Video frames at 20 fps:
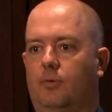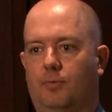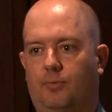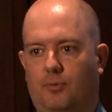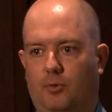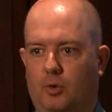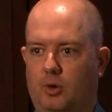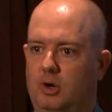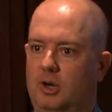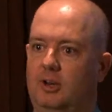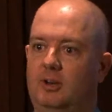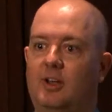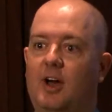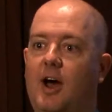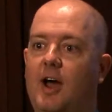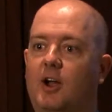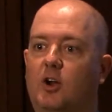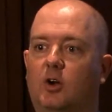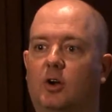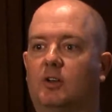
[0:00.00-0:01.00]
for an
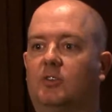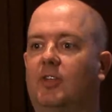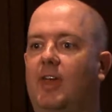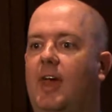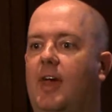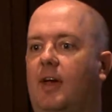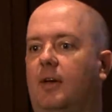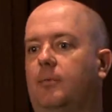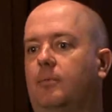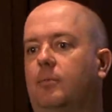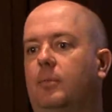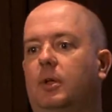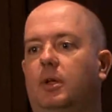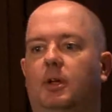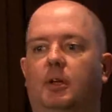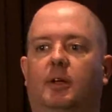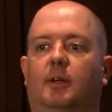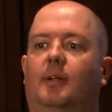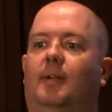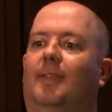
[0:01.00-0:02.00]
entire exam,
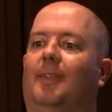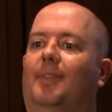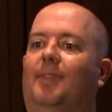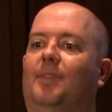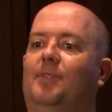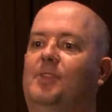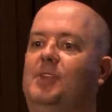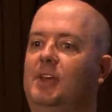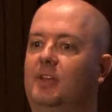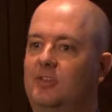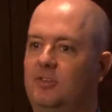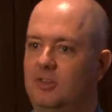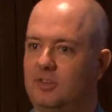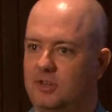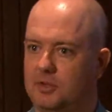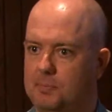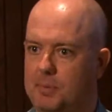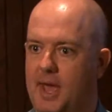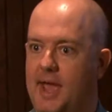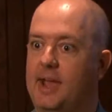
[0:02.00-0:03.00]
this is
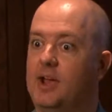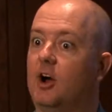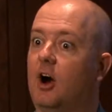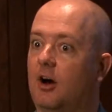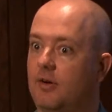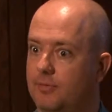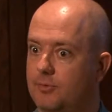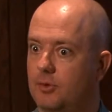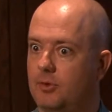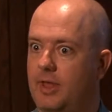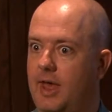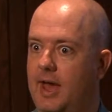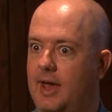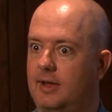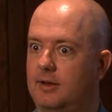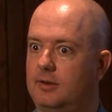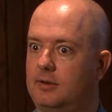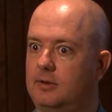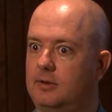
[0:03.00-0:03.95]
the payoff for that.